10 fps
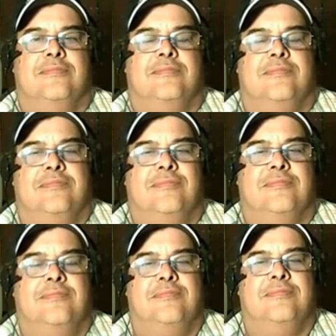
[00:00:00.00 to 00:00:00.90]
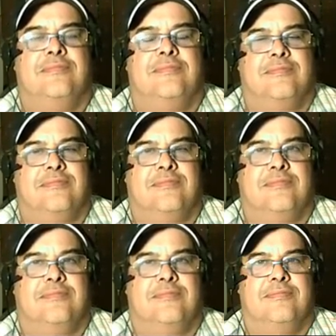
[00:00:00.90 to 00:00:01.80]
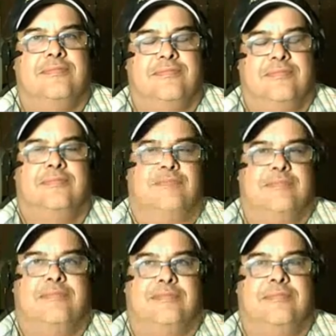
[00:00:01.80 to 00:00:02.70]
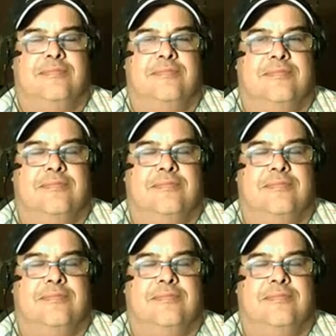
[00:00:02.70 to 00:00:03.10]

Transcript: No words are spoken by the person on screen.